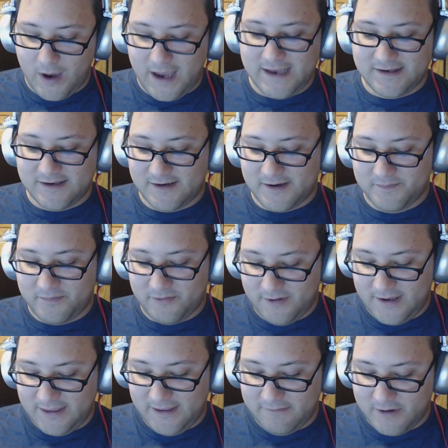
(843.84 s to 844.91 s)
to
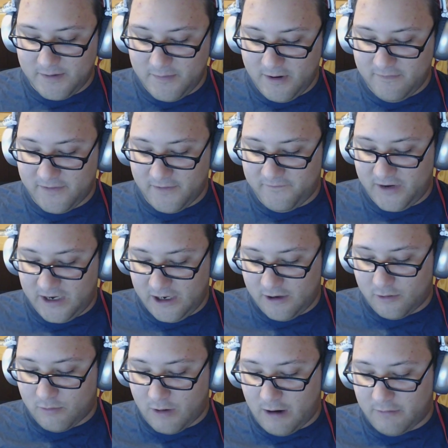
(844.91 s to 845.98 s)
completely remove the video
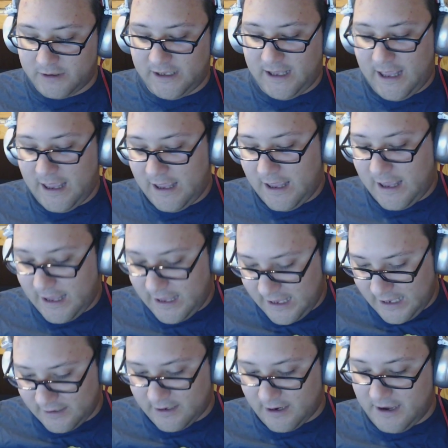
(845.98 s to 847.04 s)
quality
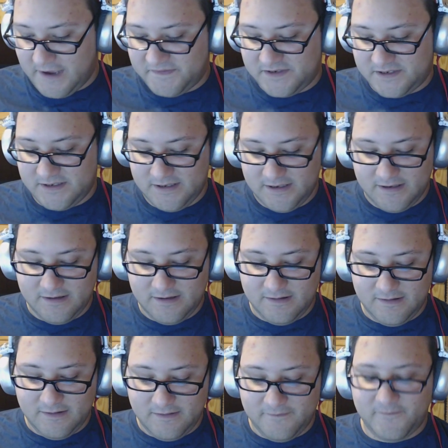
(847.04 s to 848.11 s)
handcuffs
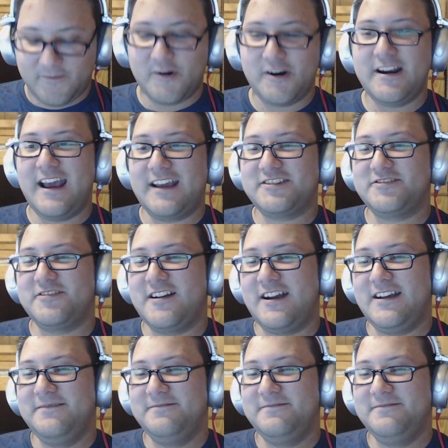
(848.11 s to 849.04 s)
for an extra